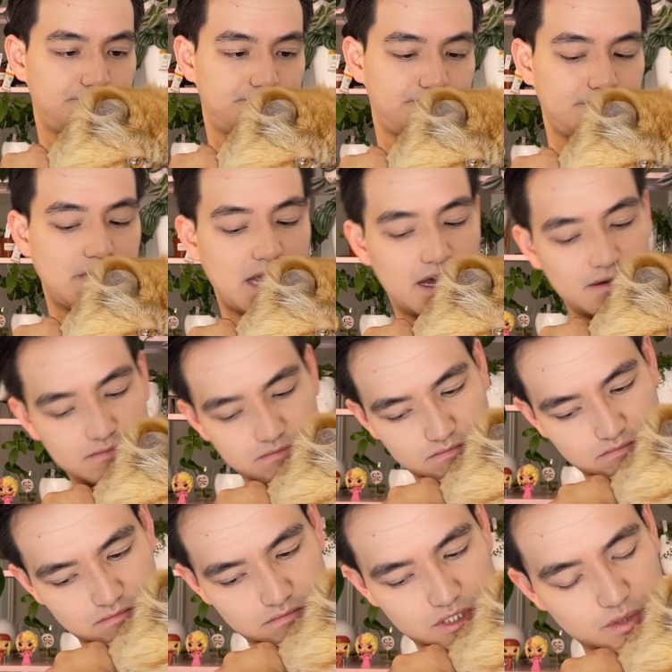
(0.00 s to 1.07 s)
Yeah?
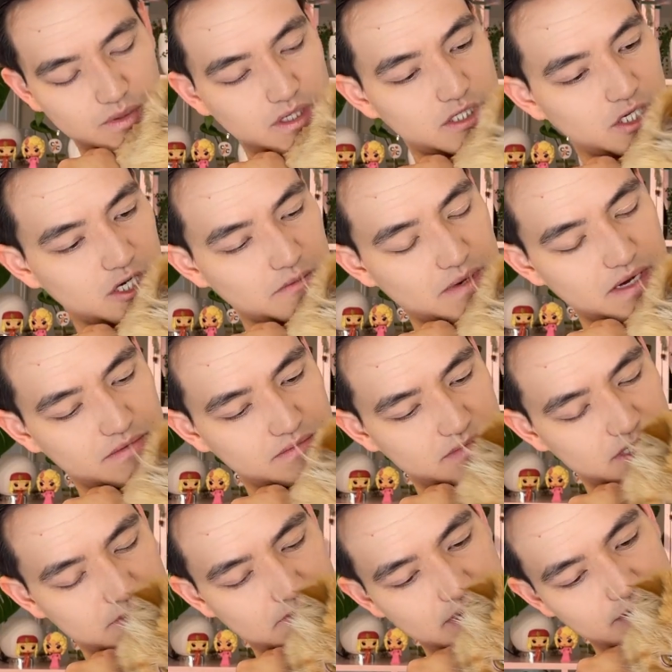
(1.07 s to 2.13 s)
Do you want to talk about this
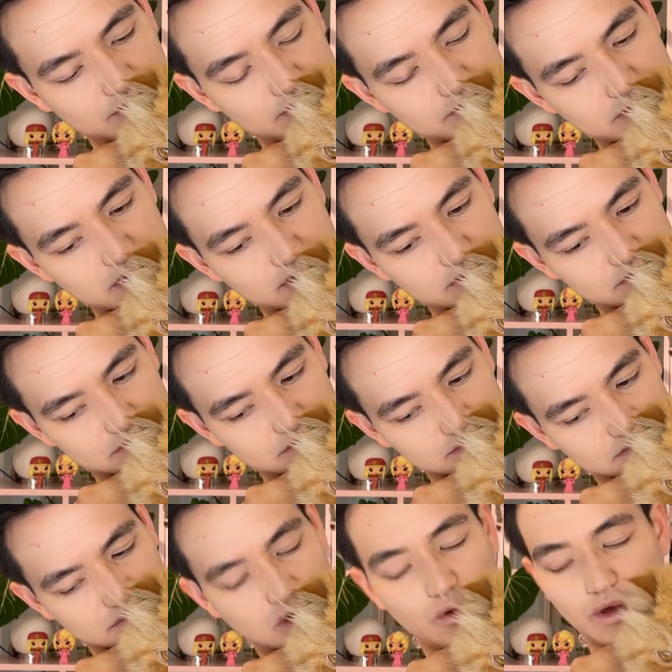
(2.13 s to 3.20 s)
plant with me?
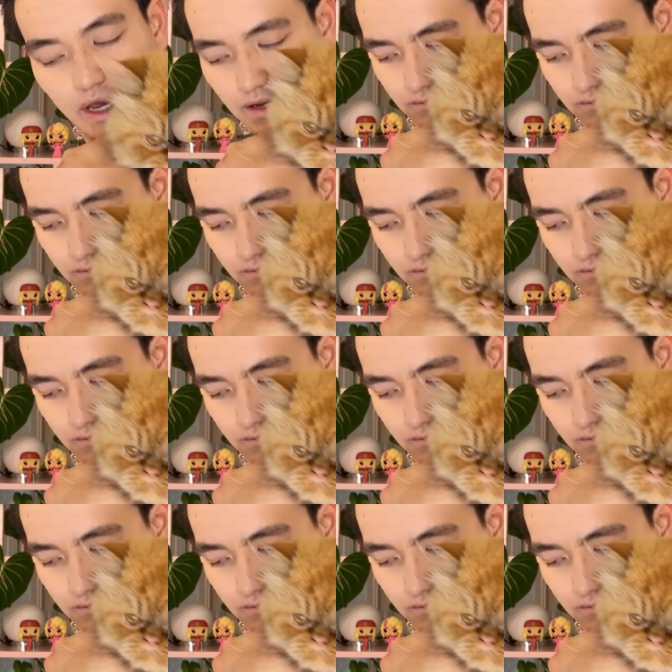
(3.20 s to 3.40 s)
Okay,